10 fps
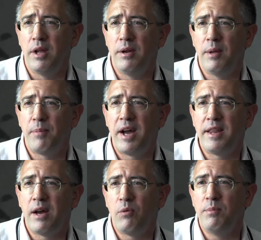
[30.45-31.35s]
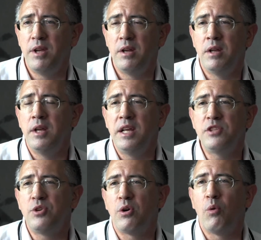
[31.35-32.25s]
And by that we mean,
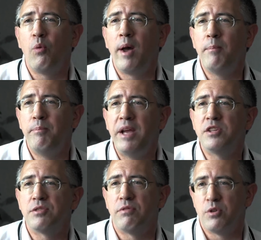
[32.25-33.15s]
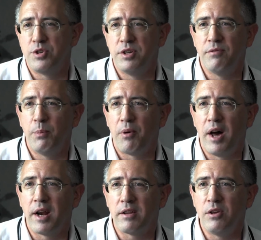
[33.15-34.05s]
is there a web-based version of the
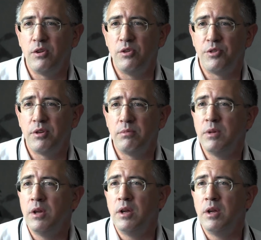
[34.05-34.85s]
product that you're using?